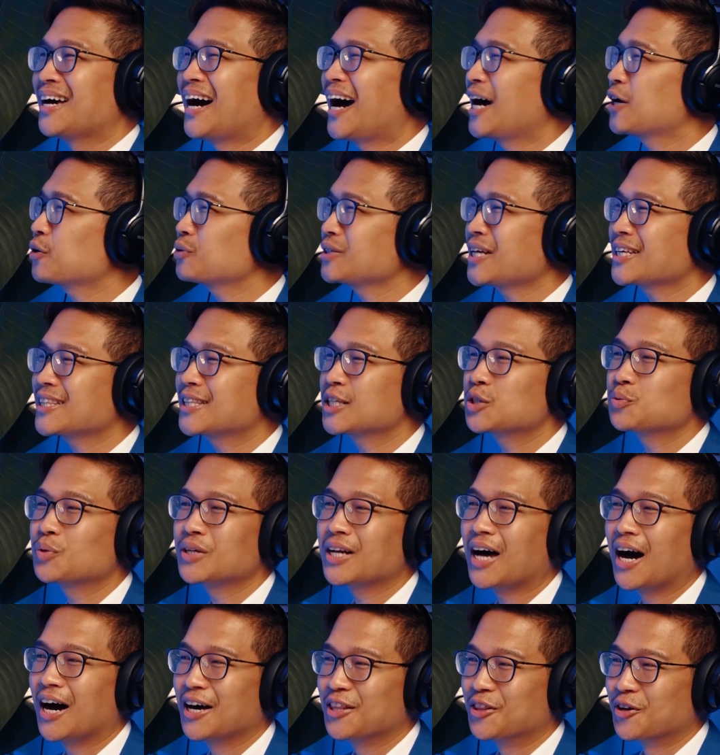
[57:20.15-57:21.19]
I don't like this one
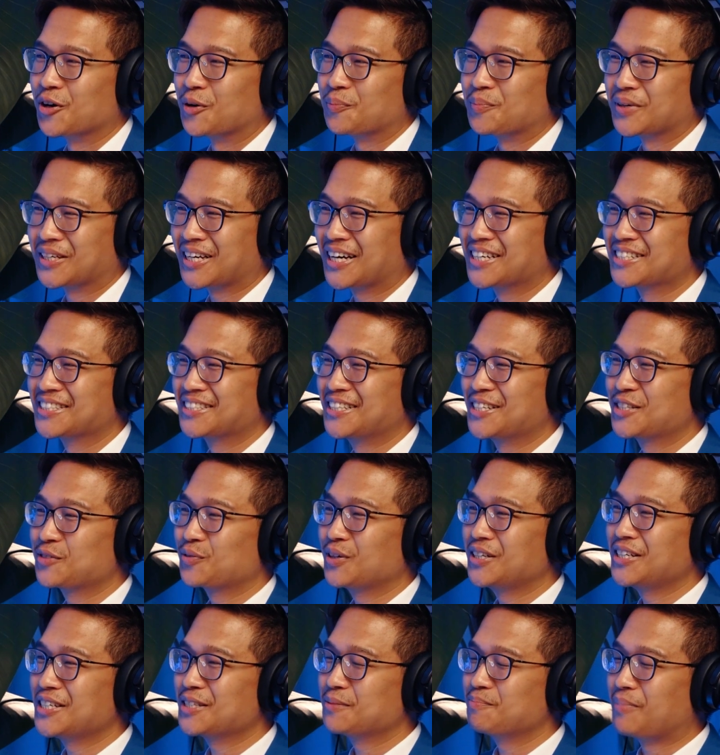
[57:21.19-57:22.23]
either because this
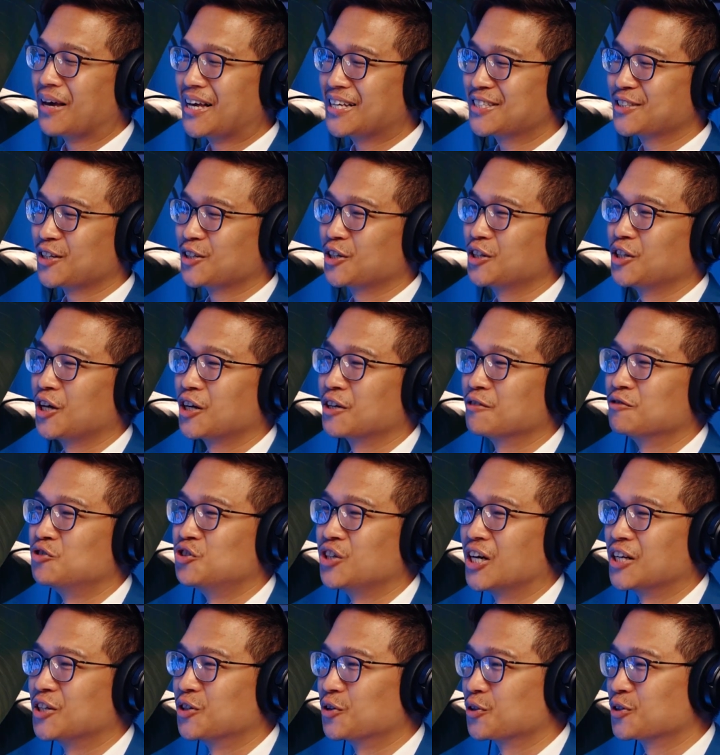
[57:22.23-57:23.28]
one is based on a lot of
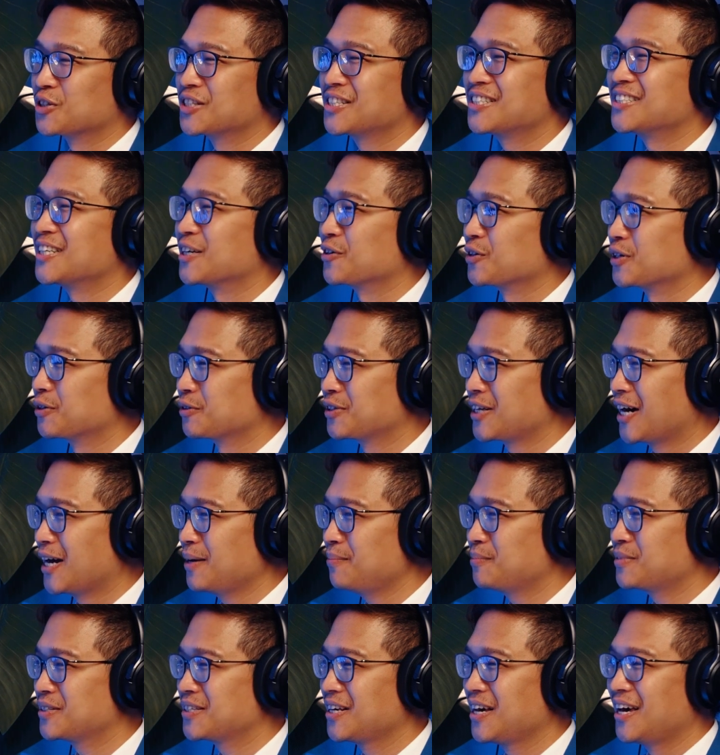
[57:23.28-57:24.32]
gender
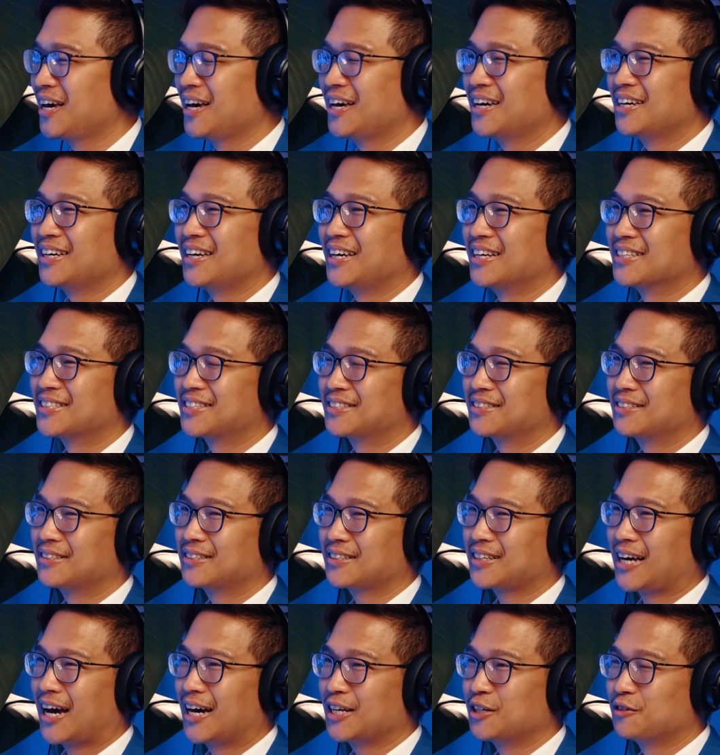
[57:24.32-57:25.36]
stereotypes. It's
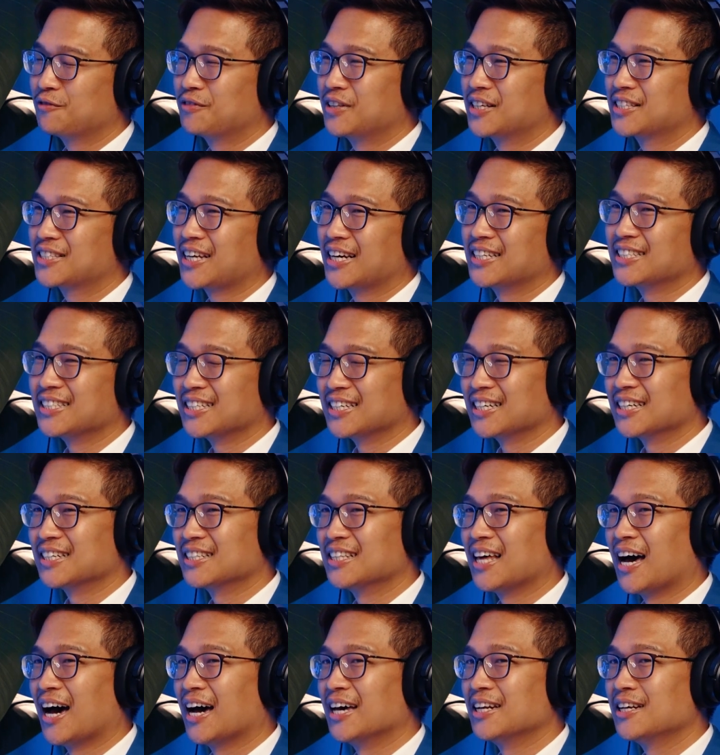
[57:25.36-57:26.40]
kind of this idea
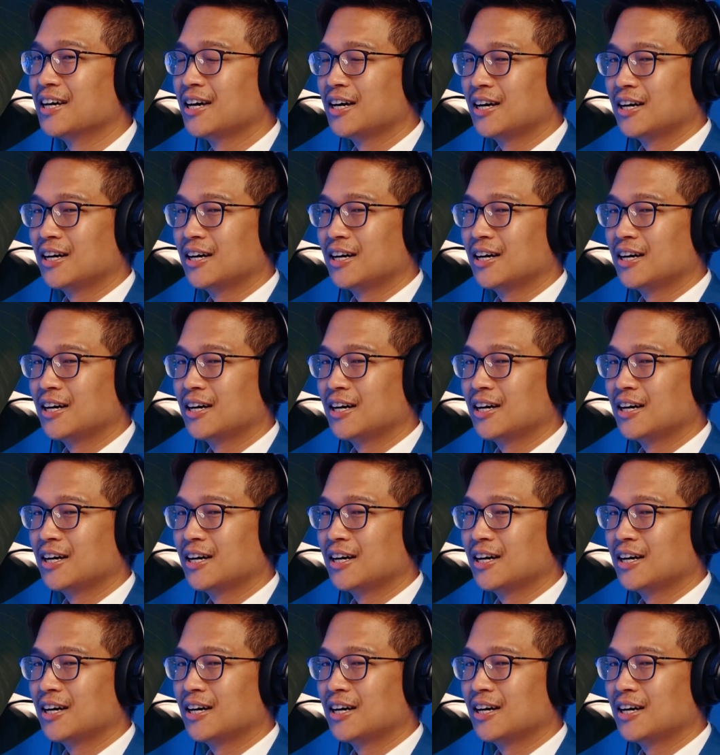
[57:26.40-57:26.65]
that